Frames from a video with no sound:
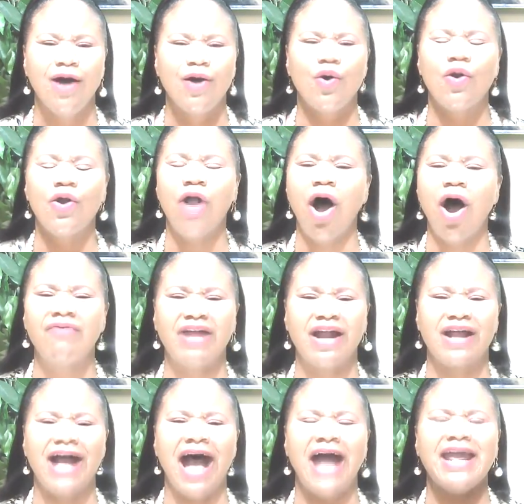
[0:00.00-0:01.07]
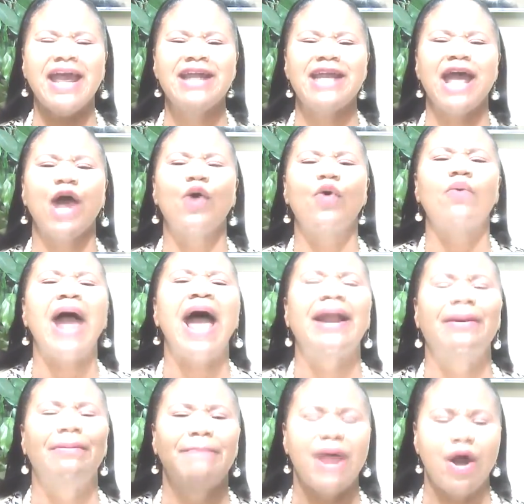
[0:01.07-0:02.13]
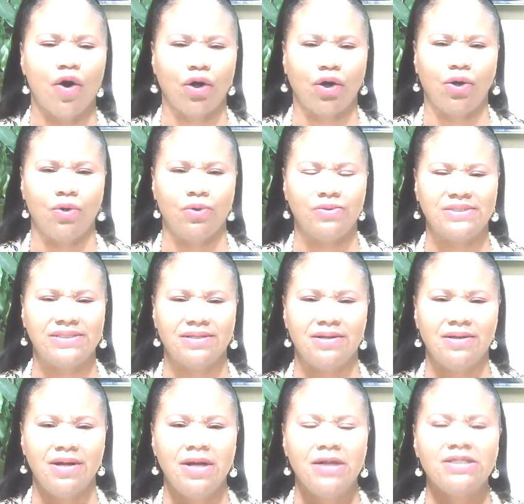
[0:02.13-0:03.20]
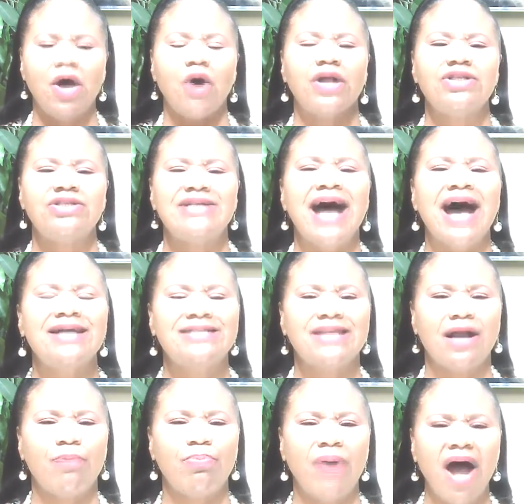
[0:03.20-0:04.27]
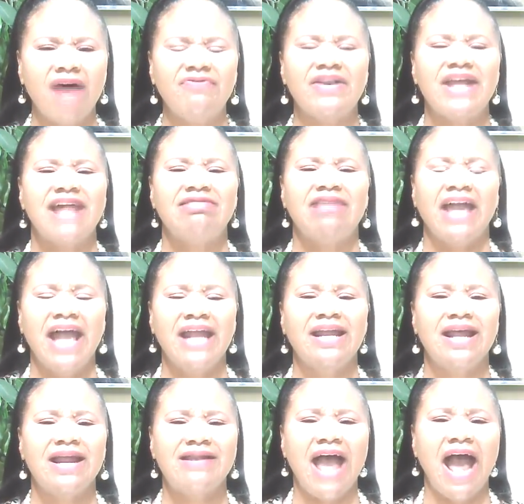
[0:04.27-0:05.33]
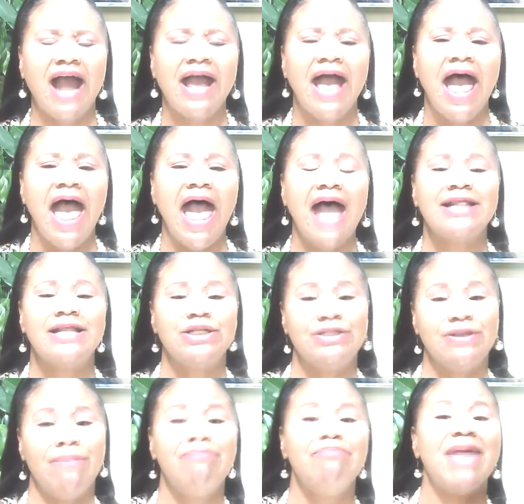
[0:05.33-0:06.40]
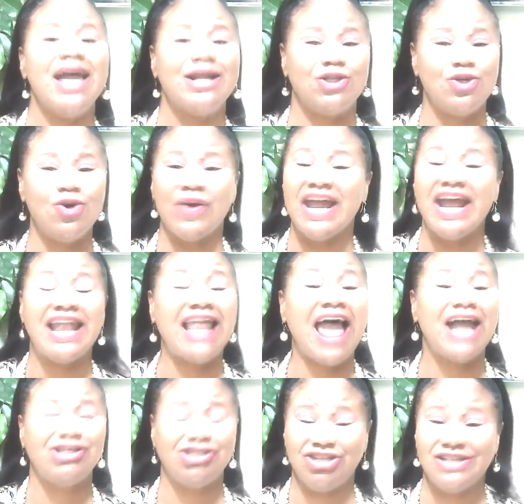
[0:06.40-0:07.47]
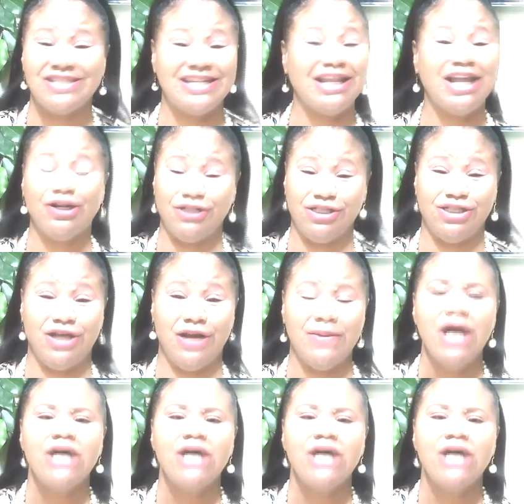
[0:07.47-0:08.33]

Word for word: Glory to God. He did greater miracles so the sons of the prophet at the end of the day had to submit to Elisha's leadership.